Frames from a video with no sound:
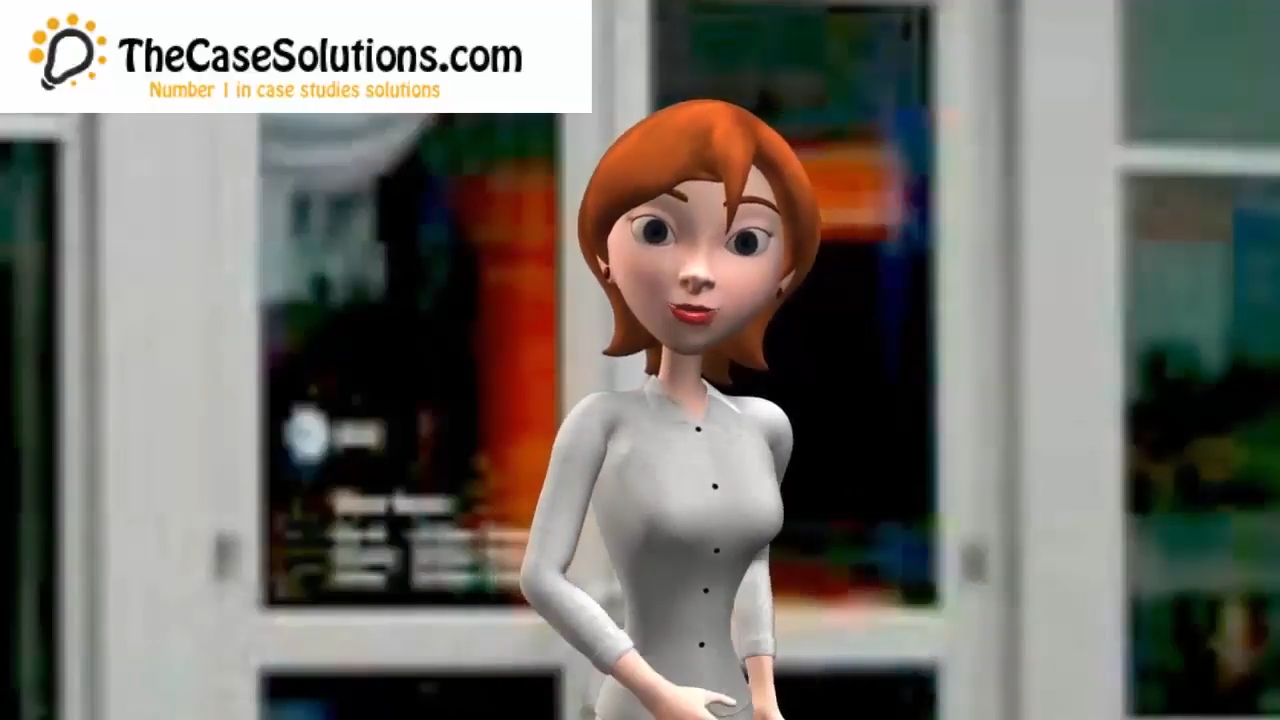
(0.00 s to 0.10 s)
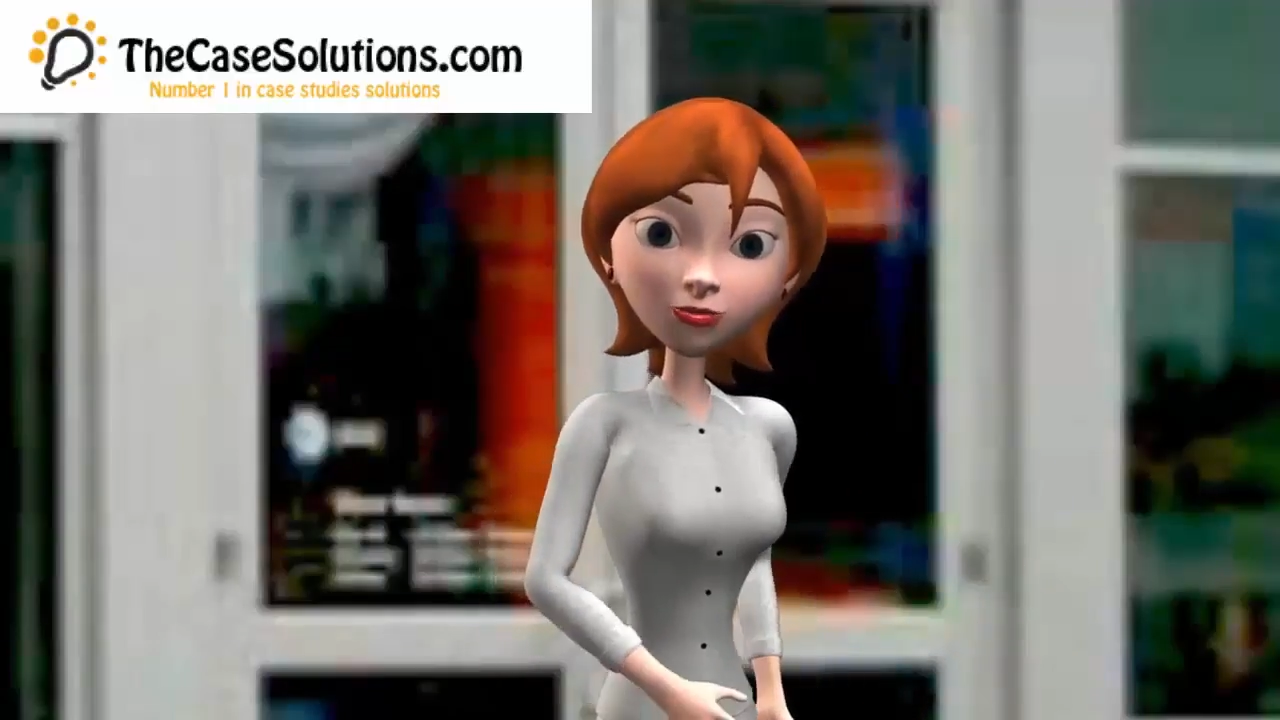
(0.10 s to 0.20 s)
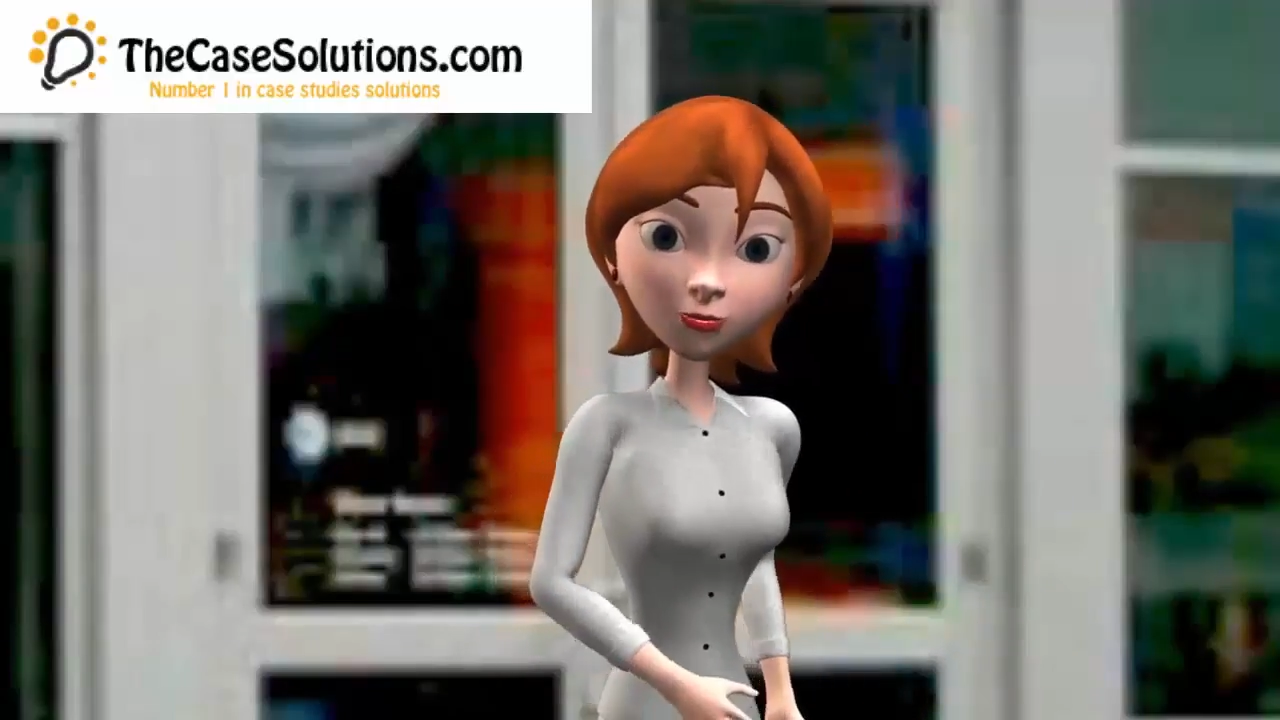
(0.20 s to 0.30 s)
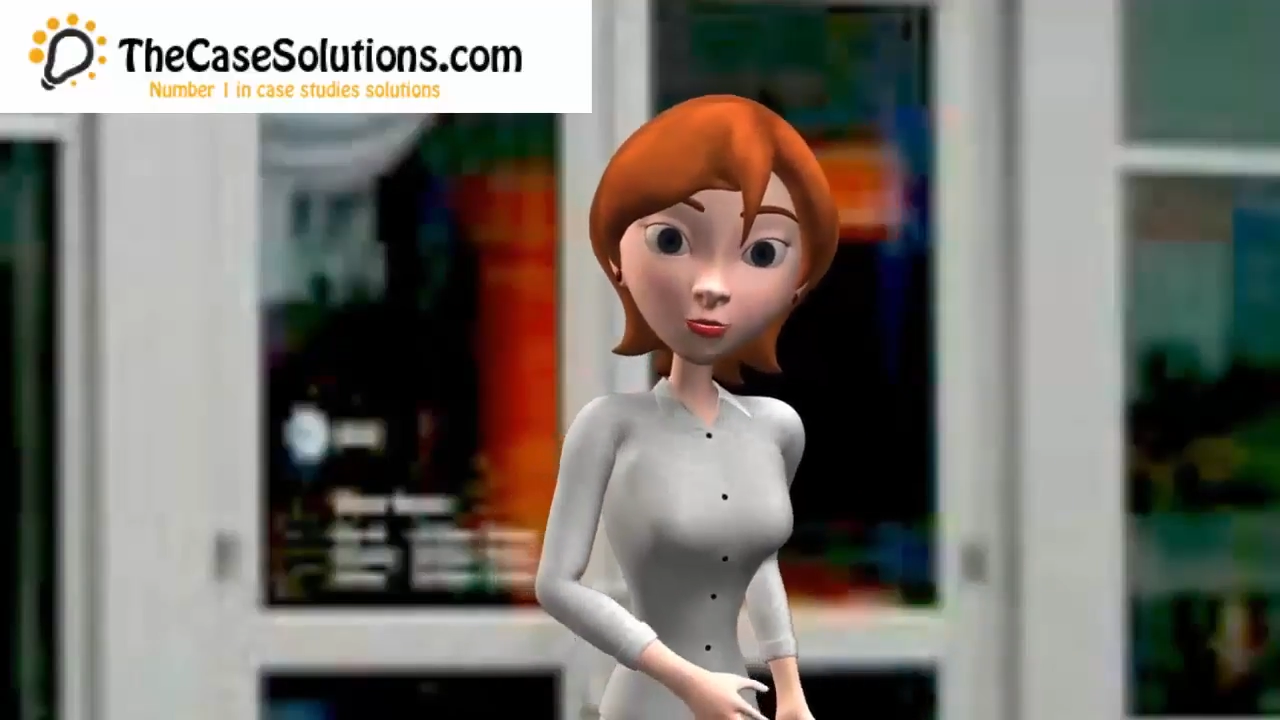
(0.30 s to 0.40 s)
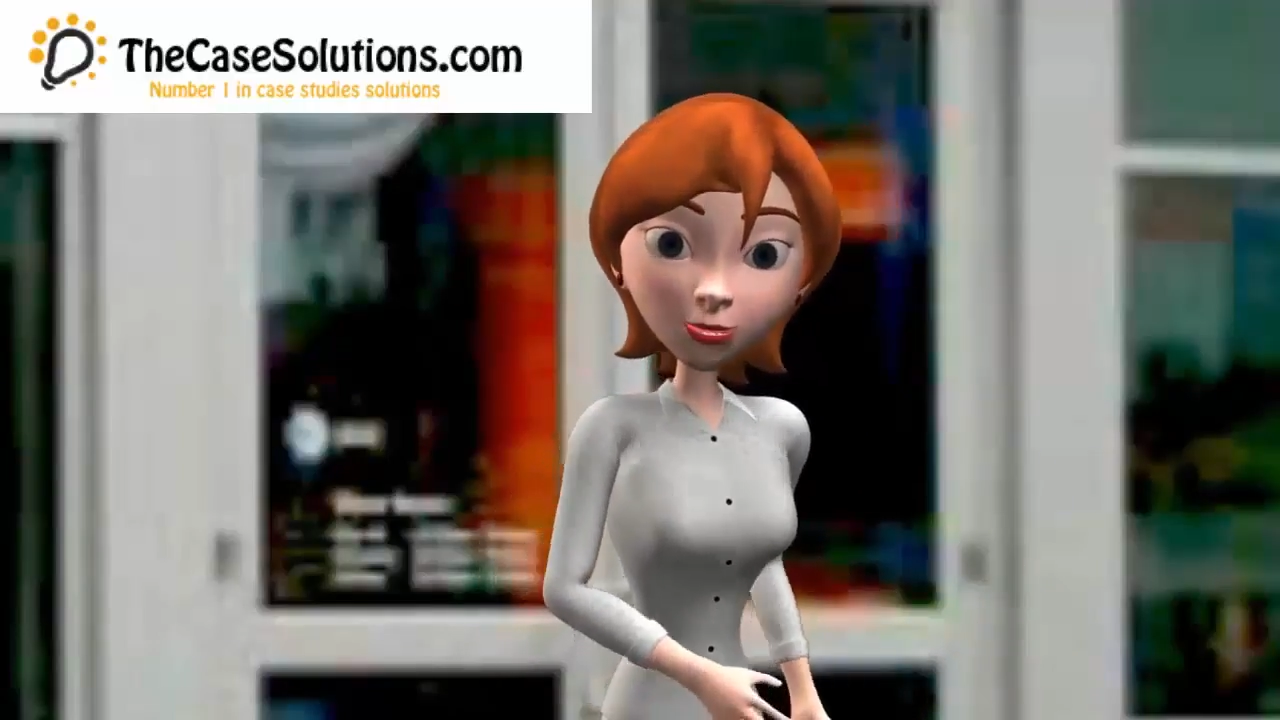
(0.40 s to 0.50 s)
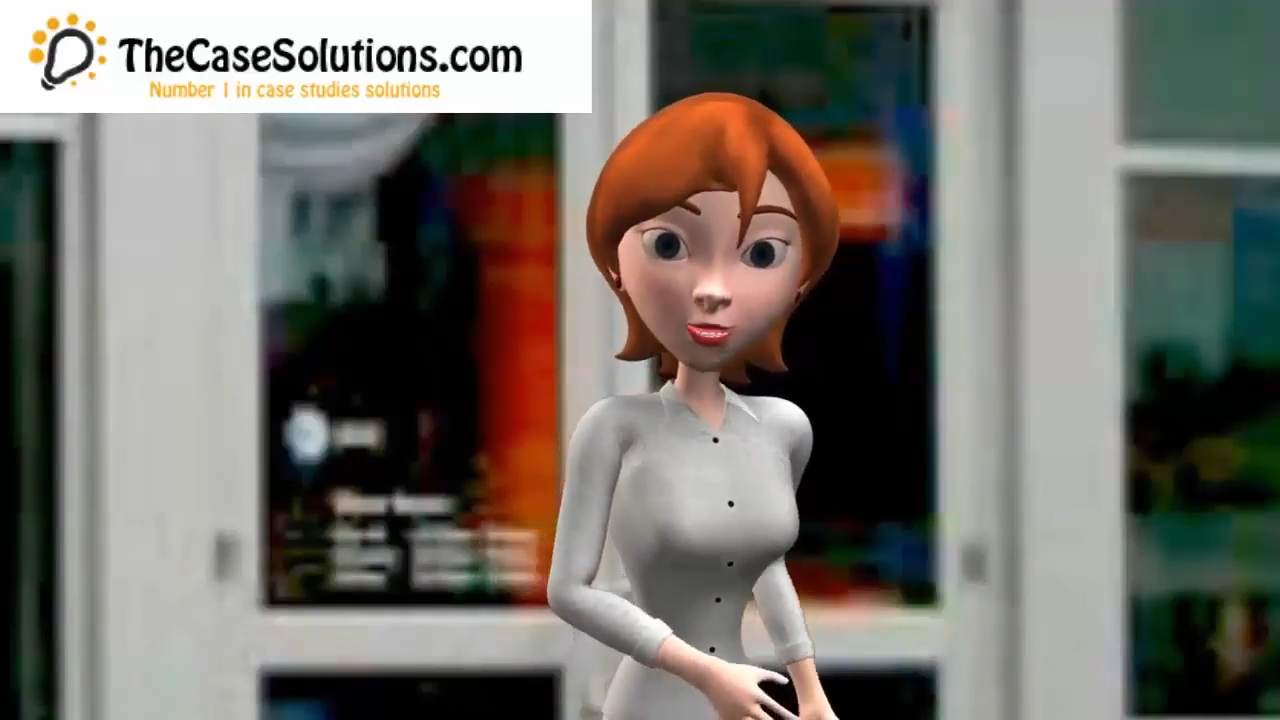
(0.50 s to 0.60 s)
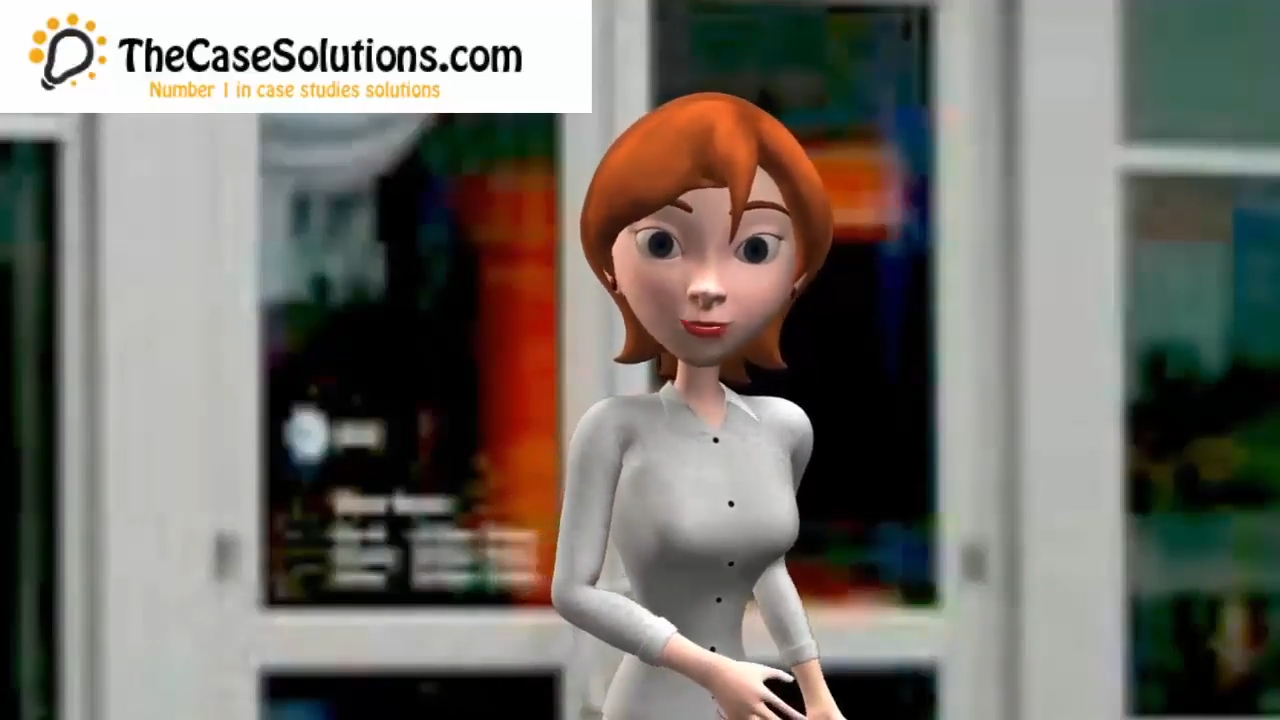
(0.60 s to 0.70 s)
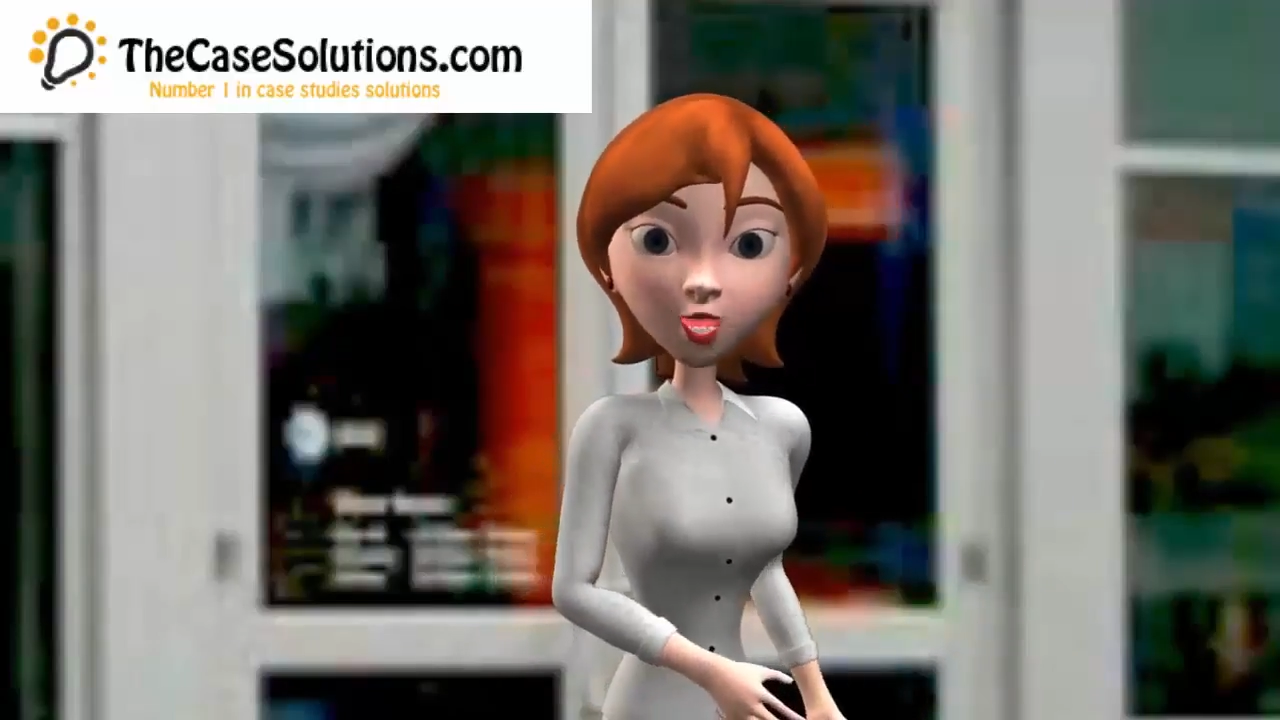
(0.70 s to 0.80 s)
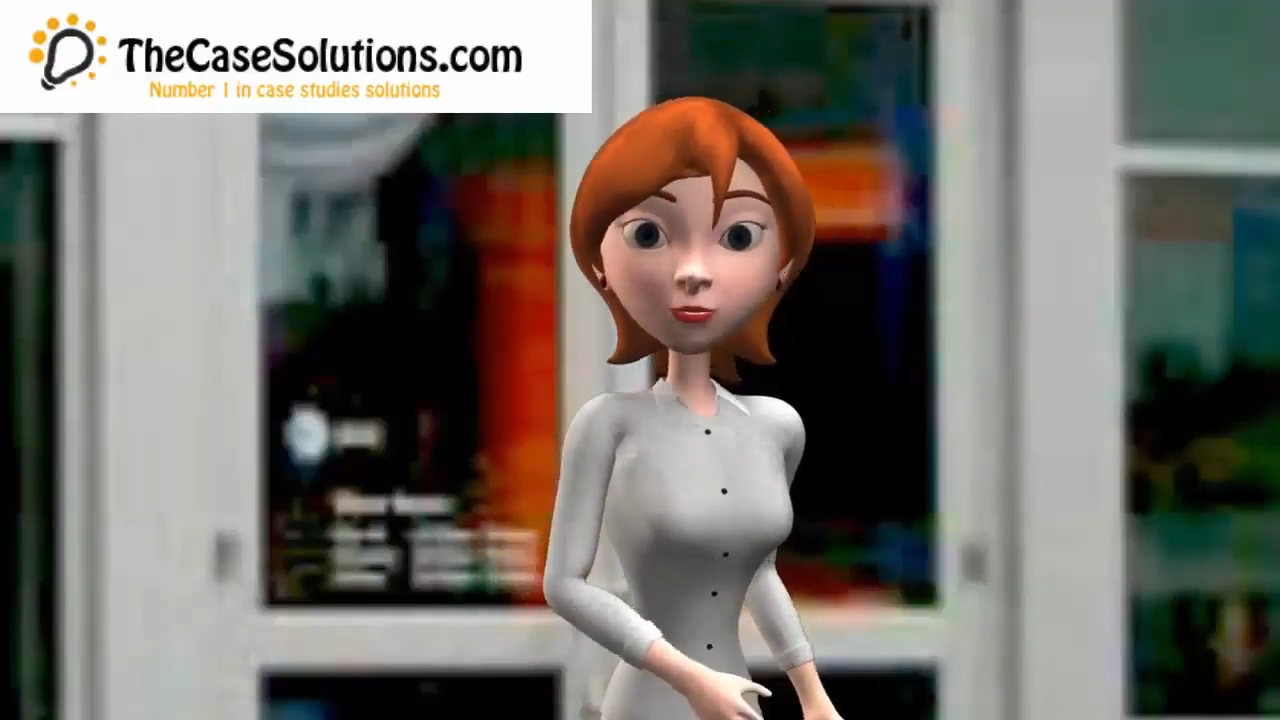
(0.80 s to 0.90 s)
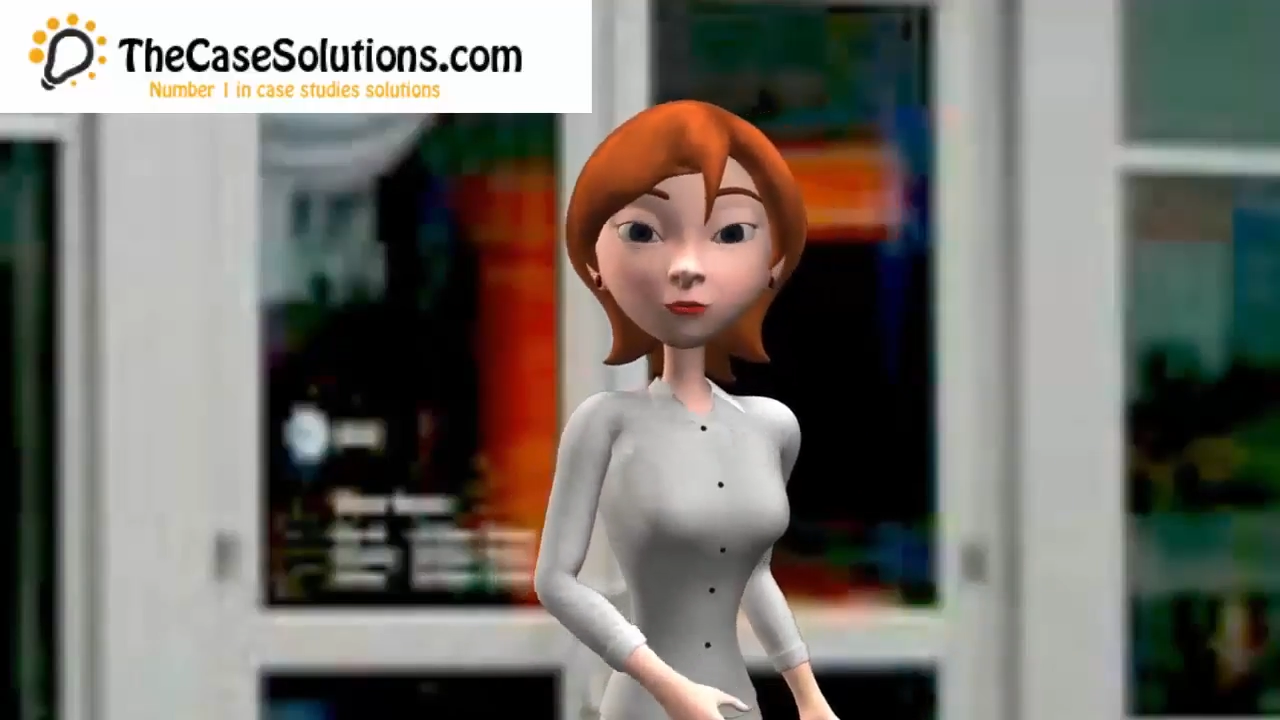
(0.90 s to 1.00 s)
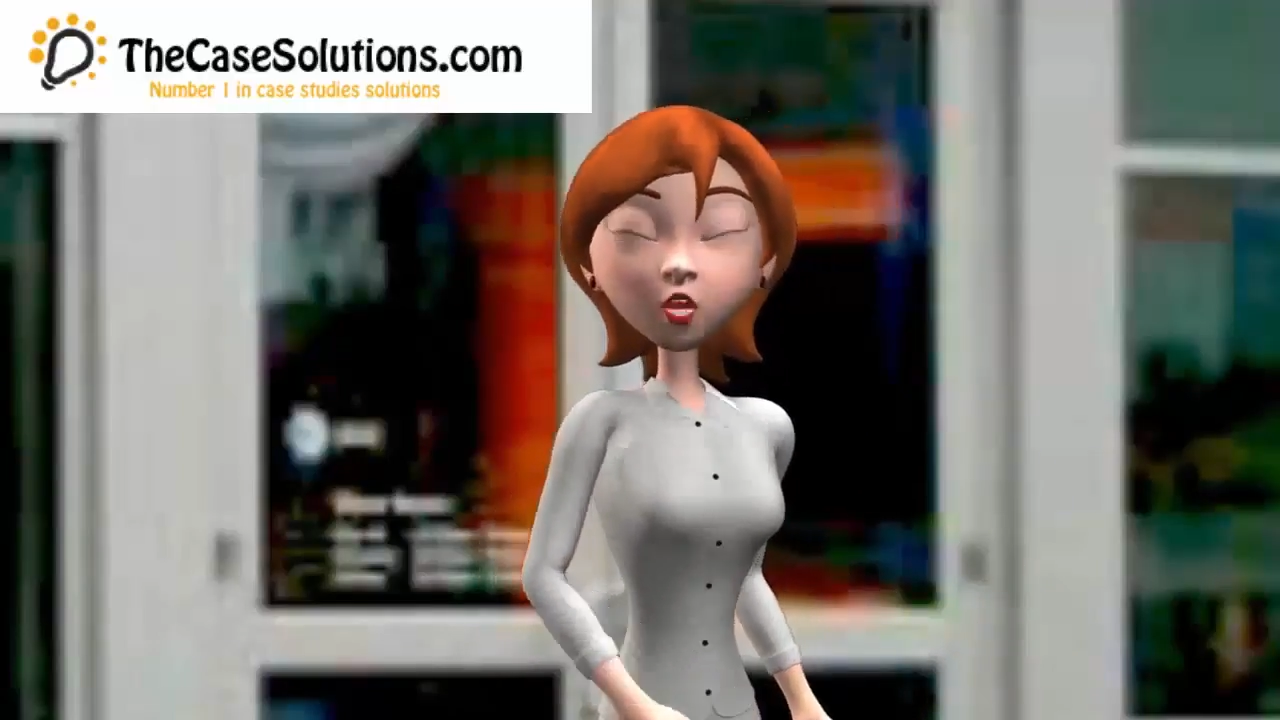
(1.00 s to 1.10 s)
you can visit